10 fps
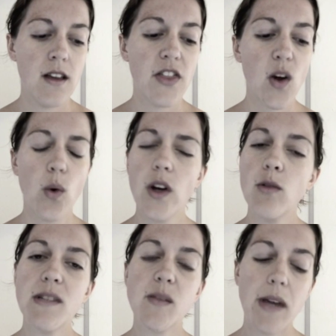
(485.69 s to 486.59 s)
The oil
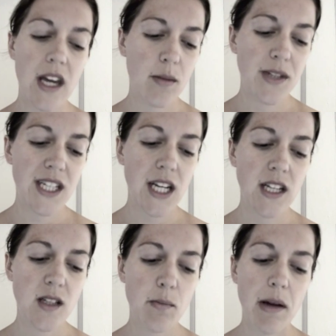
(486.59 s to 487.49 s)
must be
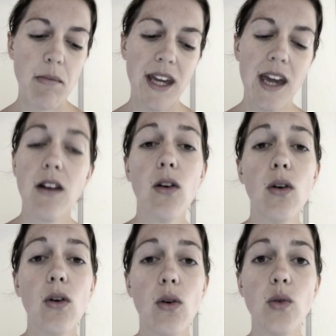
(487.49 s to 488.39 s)
obtained by mechanical
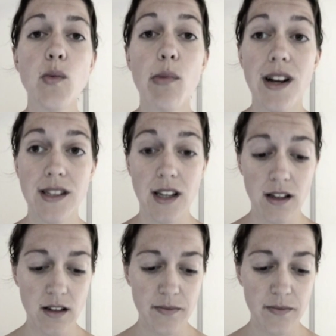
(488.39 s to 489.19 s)
cold pressing